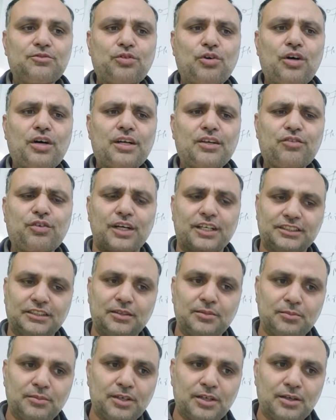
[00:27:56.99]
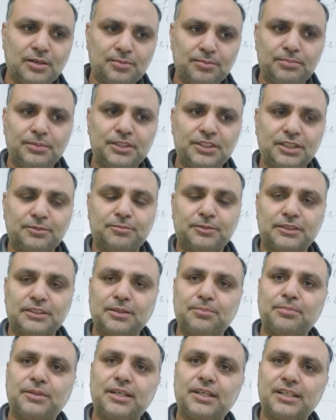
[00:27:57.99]
For example, Bishop the
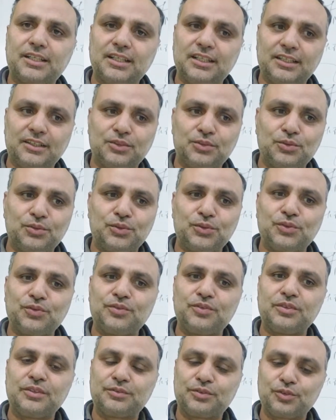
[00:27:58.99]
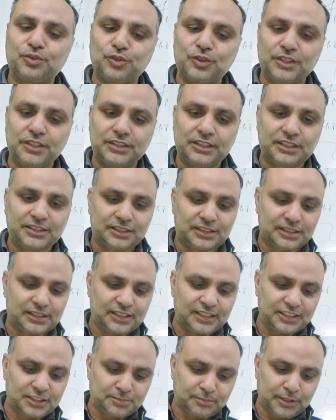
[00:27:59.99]
Berkeley, who, if you just read
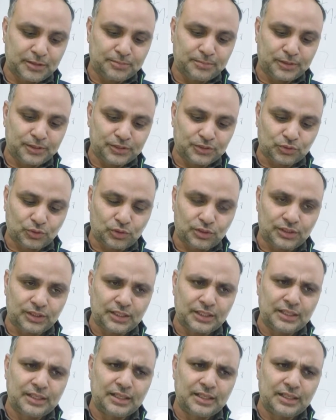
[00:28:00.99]
his papers on